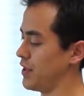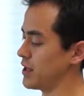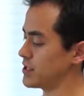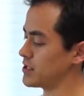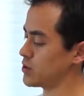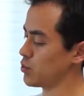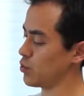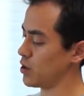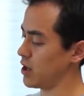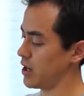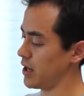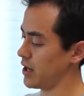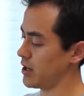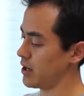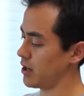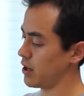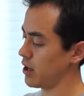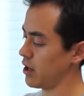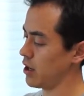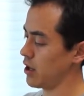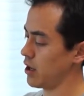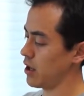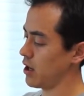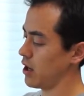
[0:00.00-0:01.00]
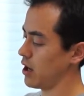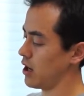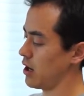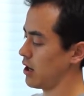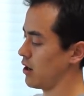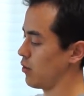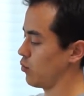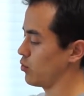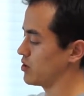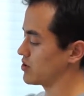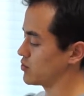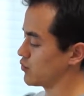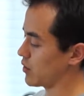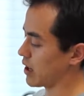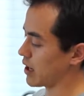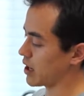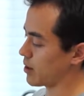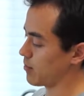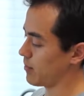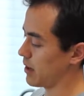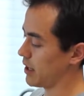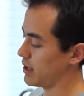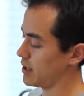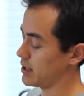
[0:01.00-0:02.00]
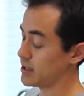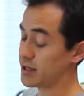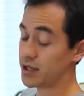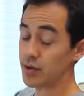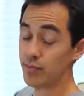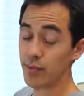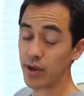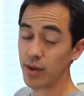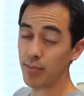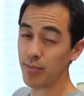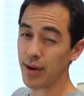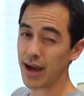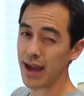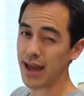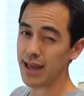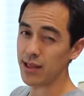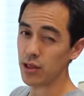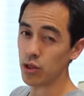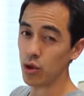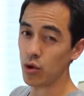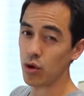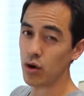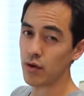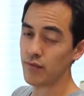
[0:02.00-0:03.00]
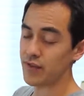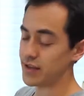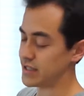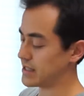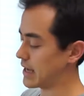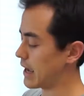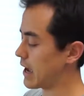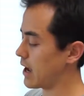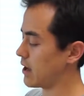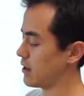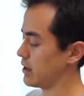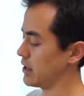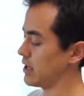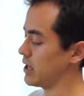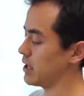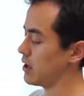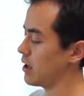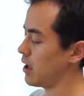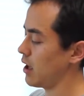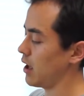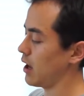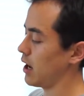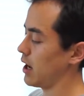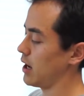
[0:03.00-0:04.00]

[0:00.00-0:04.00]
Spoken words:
this one was recommended to me by Laura Vitale.